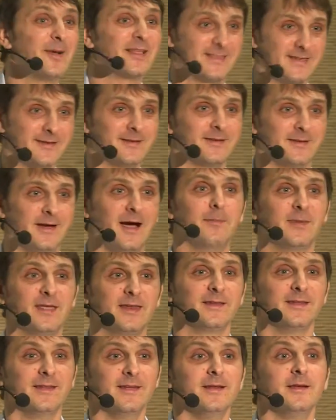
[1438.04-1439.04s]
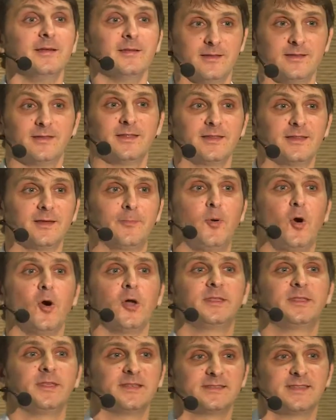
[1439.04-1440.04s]
But I mean, the
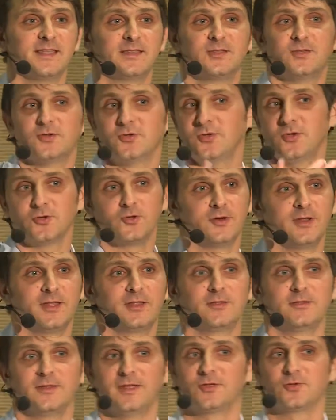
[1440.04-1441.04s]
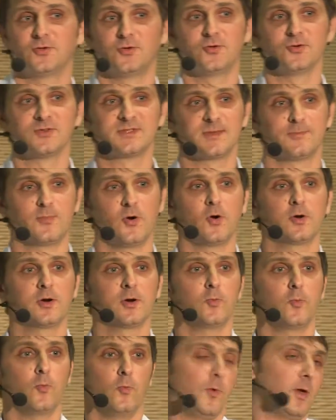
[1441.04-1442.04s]
point is that you don't need to use the
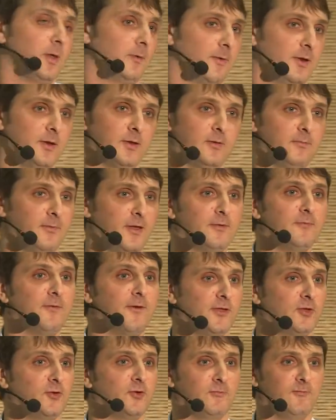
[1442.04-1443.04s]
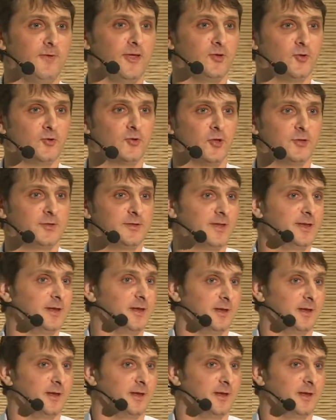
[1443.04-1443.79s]
broker when you don't need